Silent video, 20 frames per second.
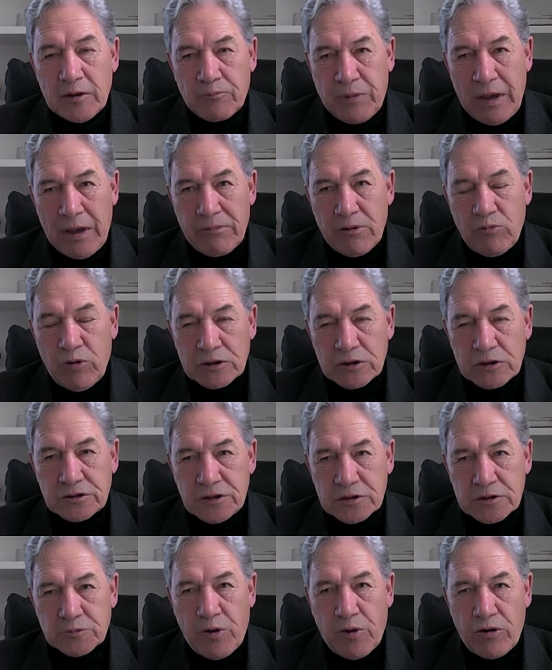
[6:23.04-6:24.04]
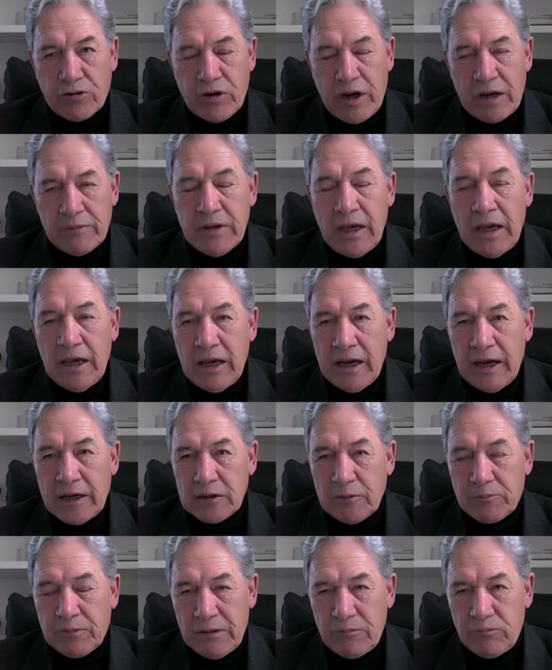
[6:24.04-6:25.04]
And the people watching the program,
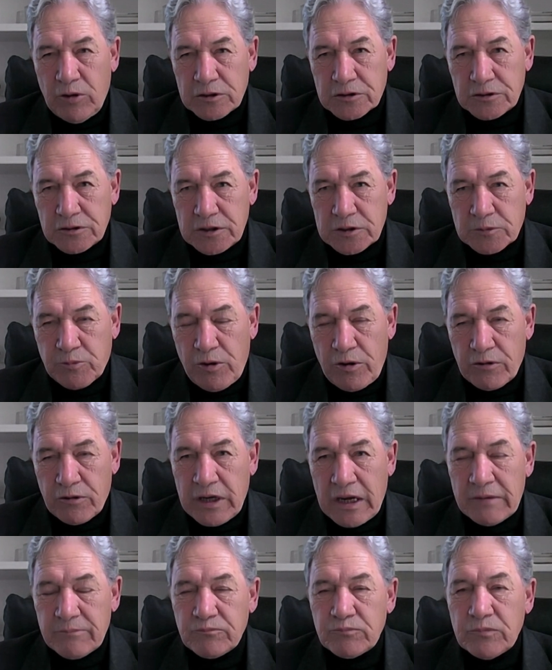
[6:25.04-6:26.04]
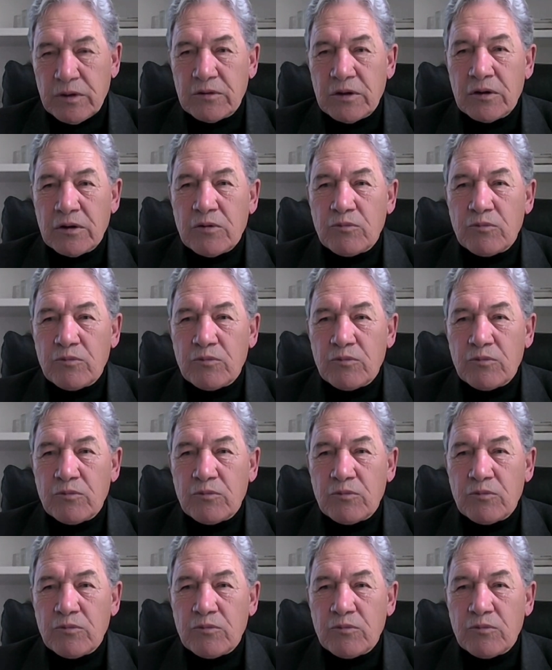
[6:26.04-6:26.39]
and the people watching this program